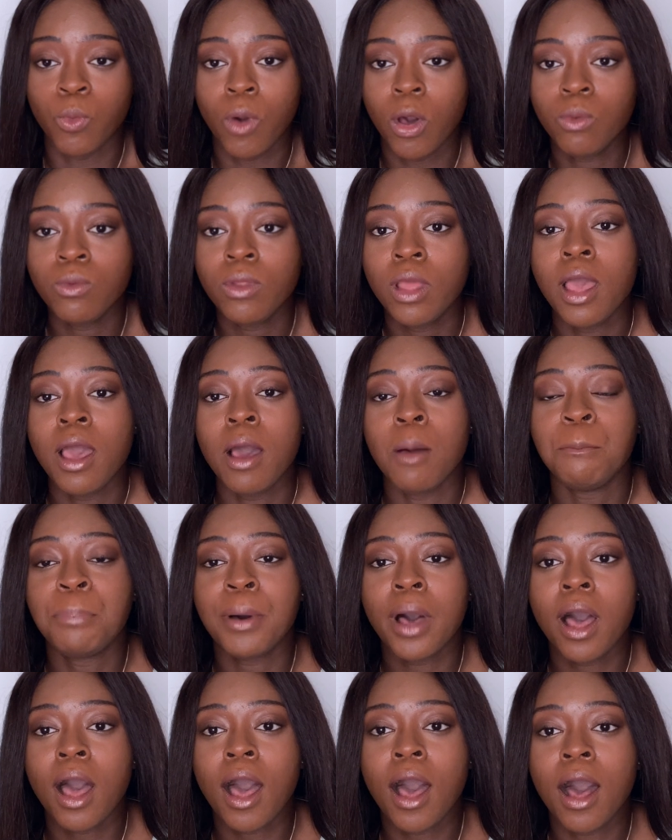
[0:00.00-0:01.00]
won't.
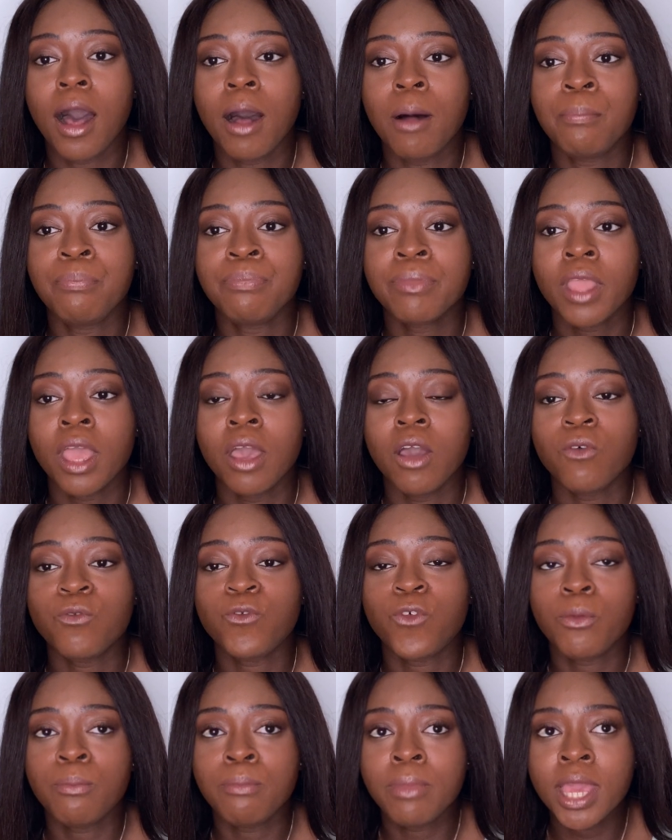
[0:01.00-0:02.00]
But um,
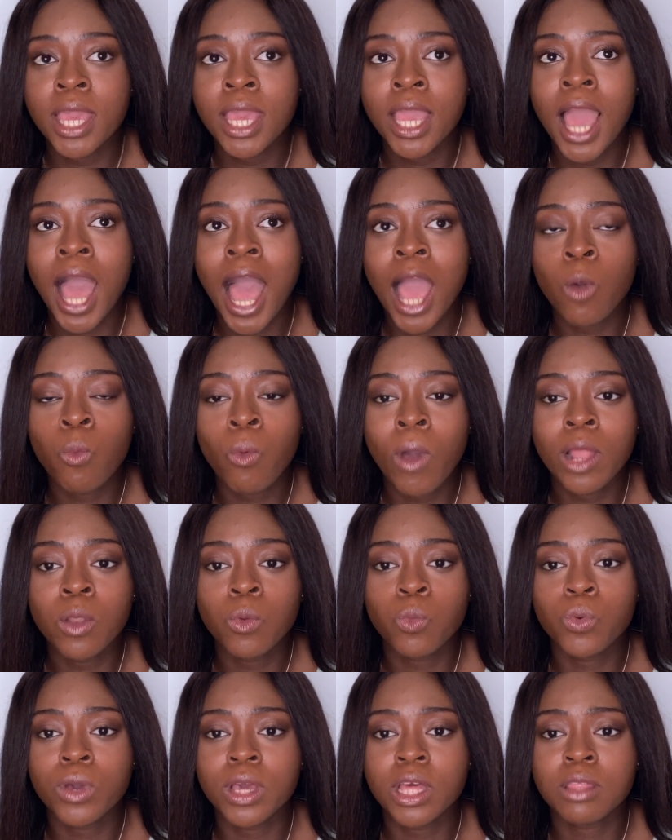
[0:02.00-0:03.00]
for me, I
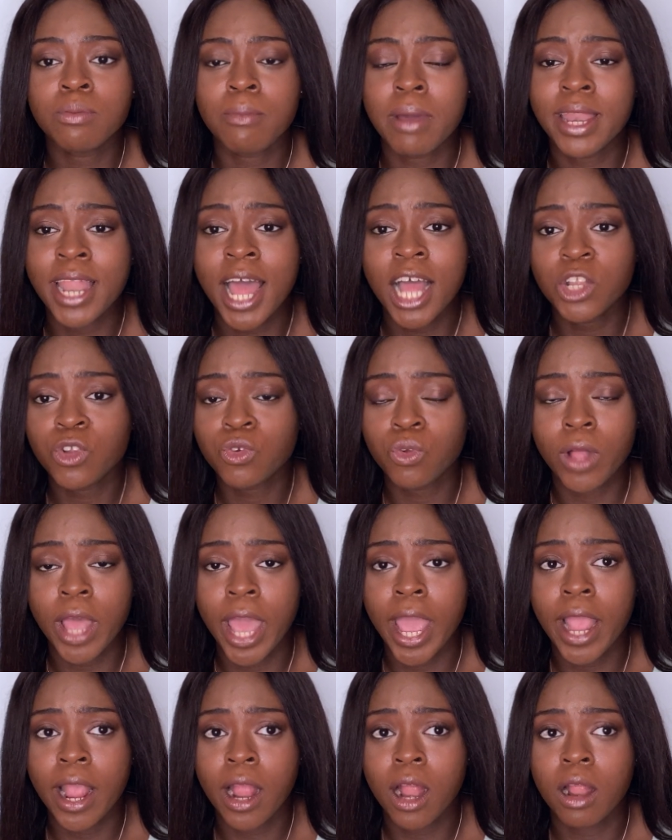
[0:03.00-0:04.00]
went with my natural
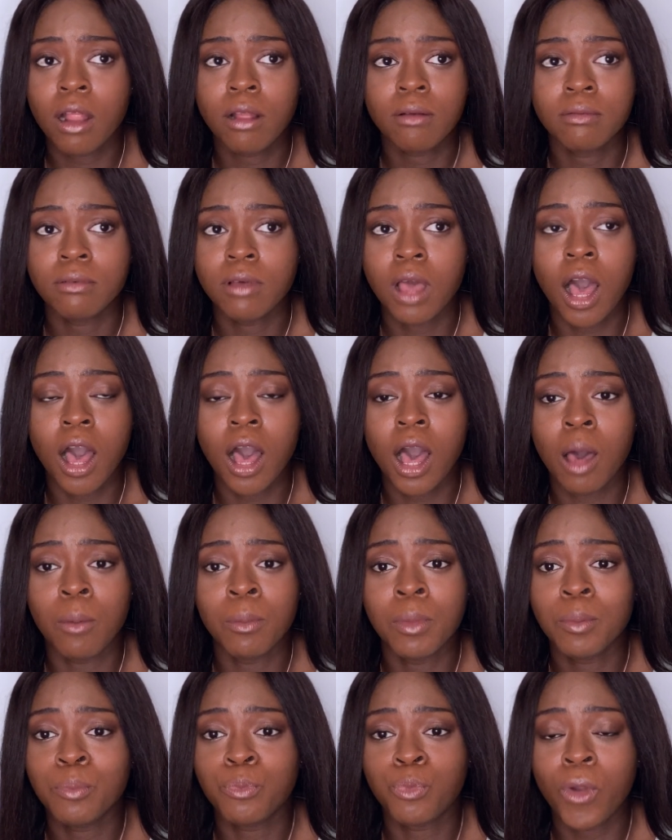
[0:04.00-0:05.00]
hair,
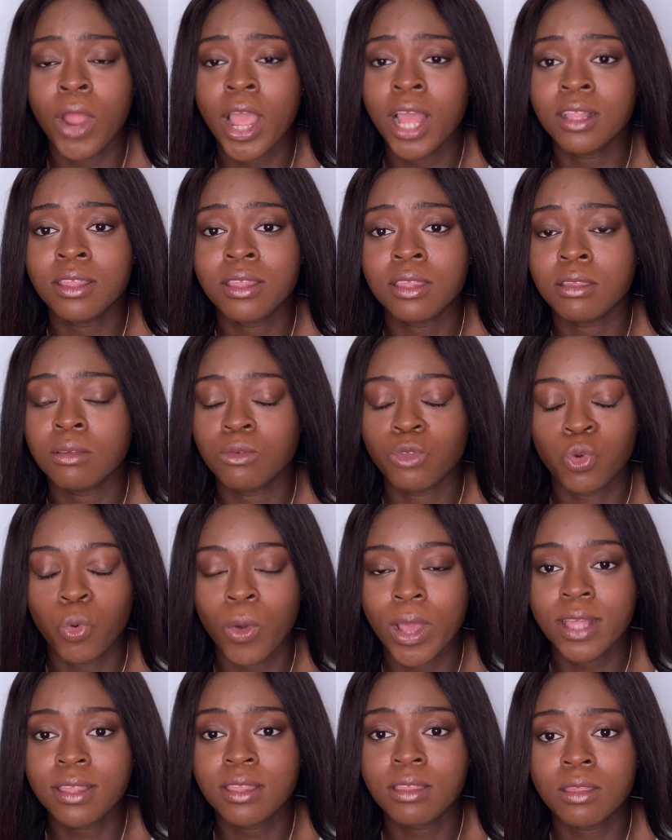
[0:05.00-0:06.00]
um, braids,
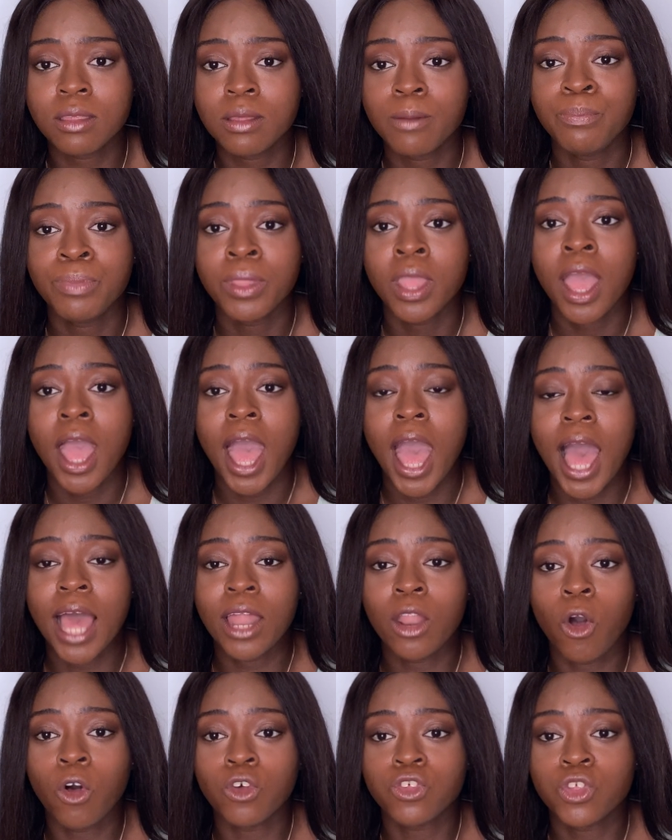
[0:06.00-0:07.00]
twists, and
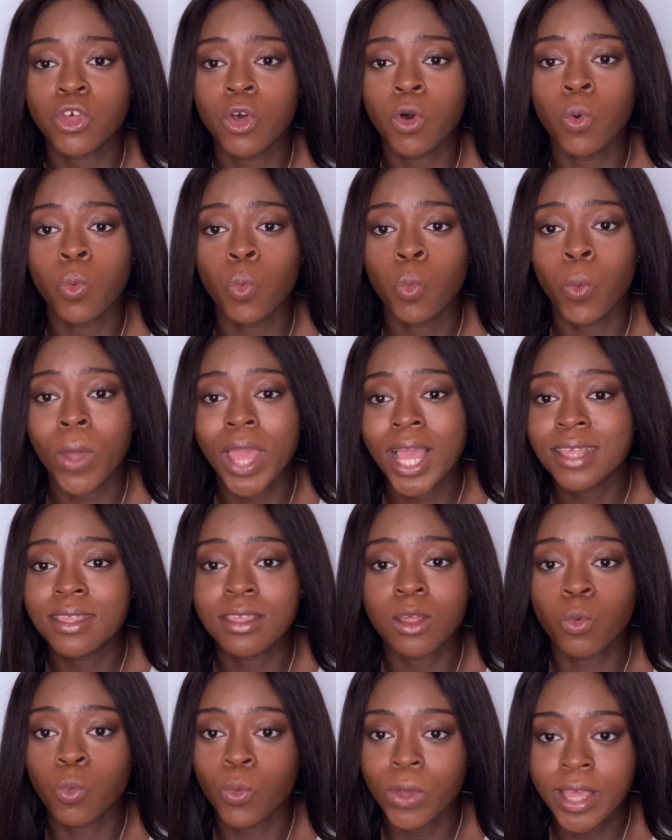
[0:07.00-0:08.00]
also wigs
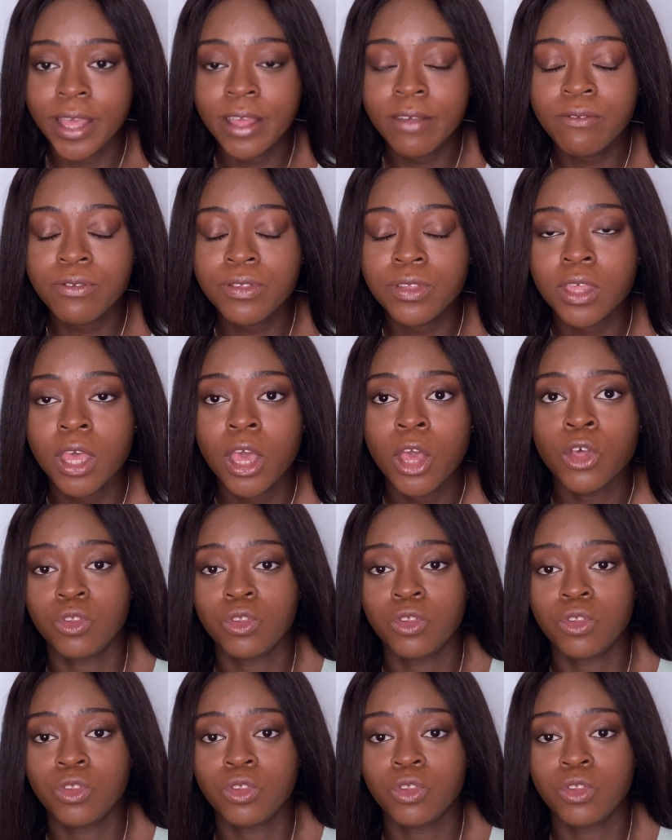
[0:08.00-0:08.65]
and weaves.